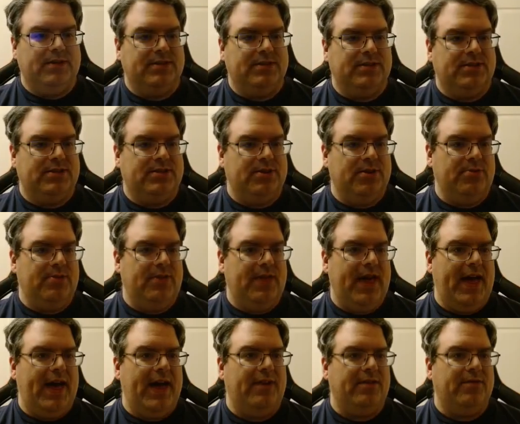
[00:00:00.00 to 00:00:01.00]
so
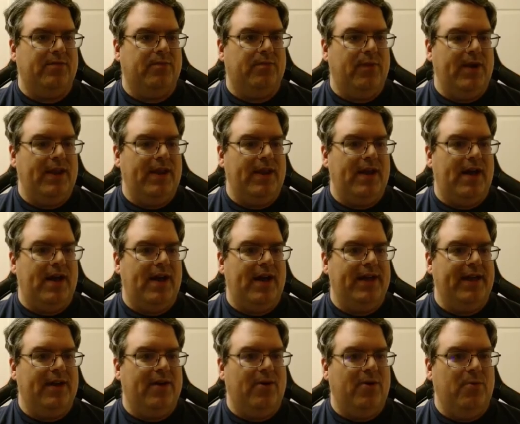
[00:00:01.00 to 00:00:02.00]
that when
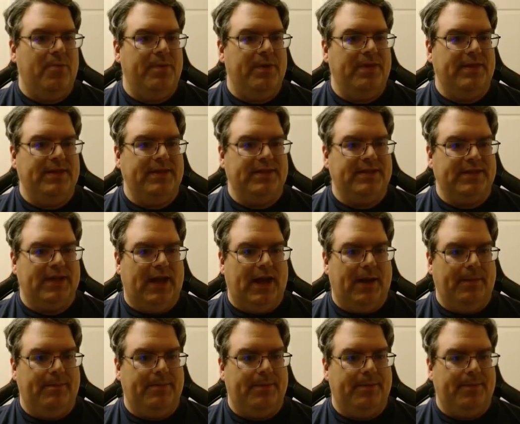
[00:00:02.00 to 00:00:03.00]
I open this
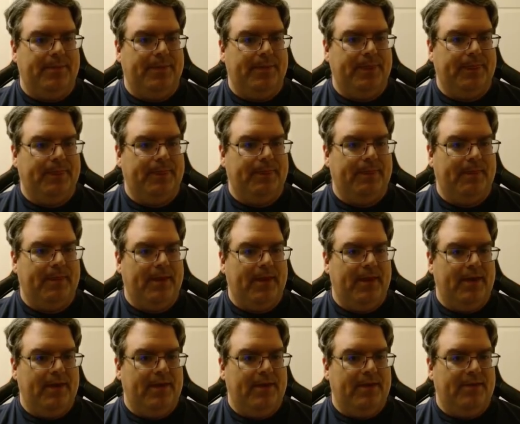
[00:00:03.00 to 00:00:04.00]
up,
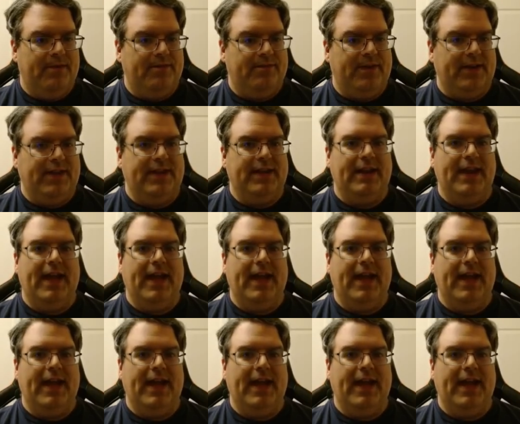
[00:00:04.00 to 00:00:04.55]
if I hit